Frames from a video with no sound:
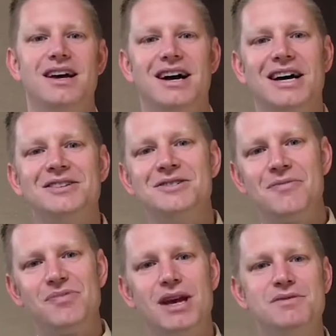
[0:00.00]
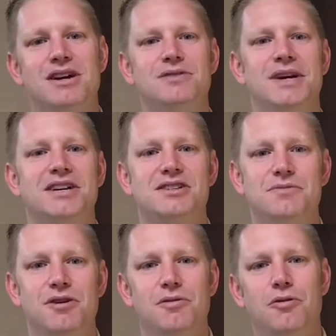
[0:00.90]
Hi, I'm Dr. Micah
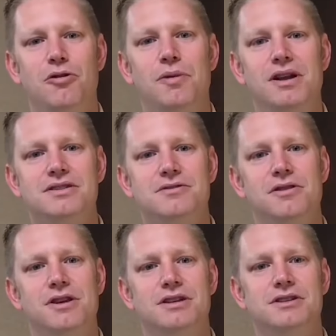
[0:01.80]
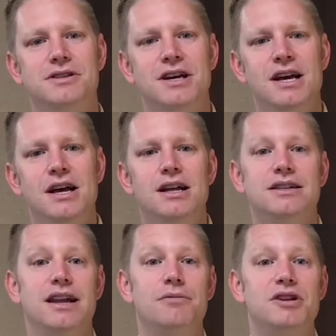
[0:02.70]
Smith with Orthopedics Northeast.
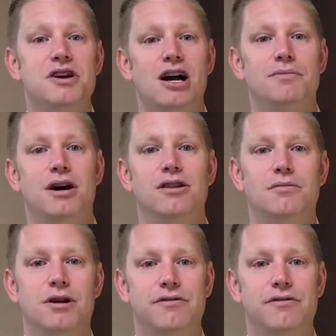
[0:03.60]
Today I'm going to talk about lumbar